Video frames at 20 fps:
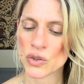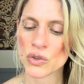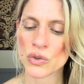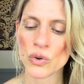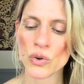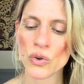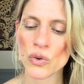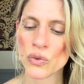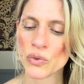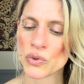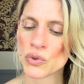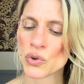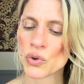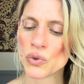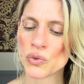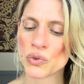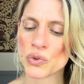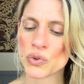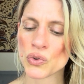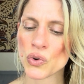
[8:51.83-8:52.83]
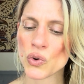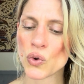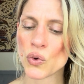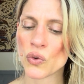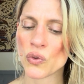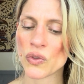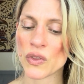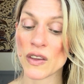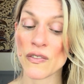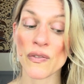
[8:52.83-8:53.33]

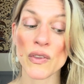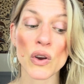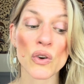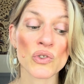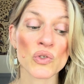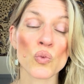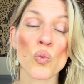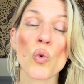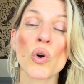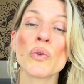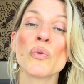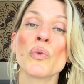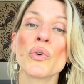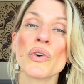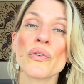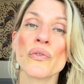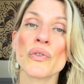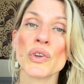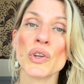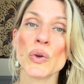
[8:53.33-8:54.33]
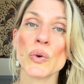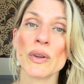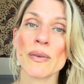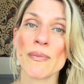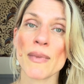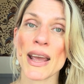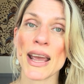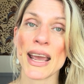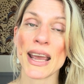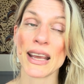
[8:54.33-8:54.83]
If there's one word for you in
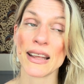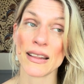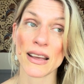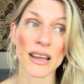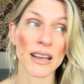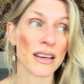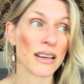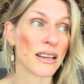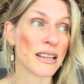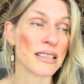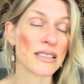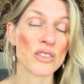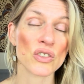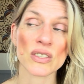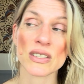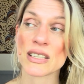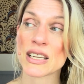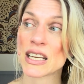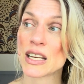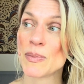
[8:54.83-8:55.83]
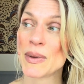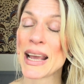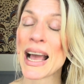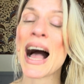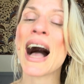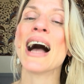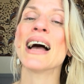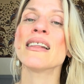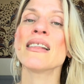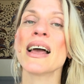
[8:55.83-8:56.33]
May that is just going to be
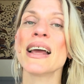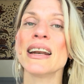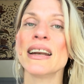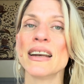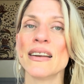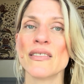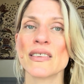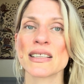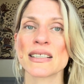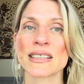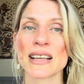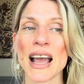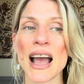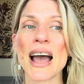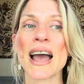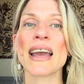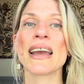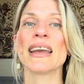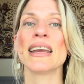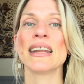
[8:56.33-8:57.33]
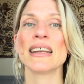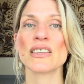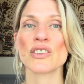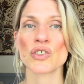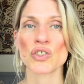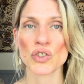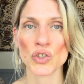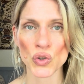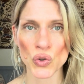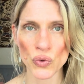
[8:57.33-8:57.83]
highlighted in the sky, it
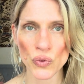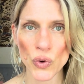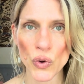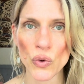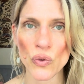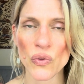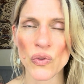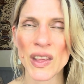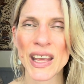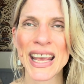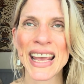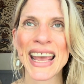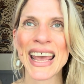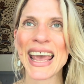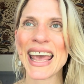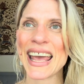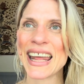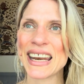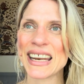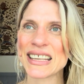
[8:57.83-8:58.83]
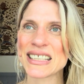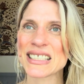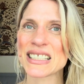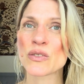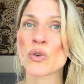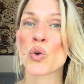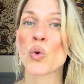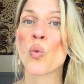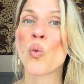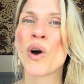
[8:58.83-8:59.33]
is truth. And it's,
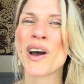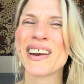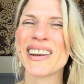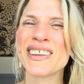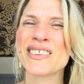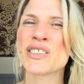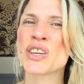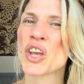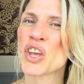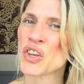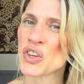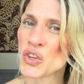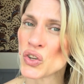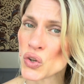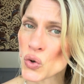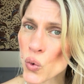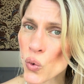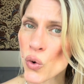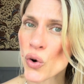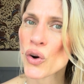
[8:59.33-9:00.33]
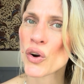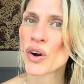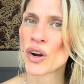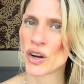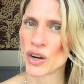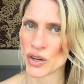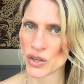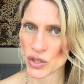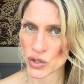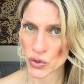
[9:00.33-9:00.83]
what is your
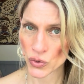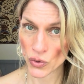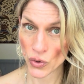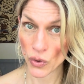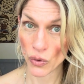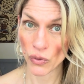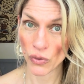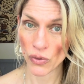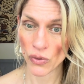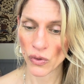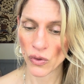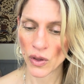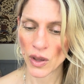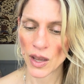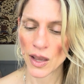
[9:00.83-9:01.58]
truth?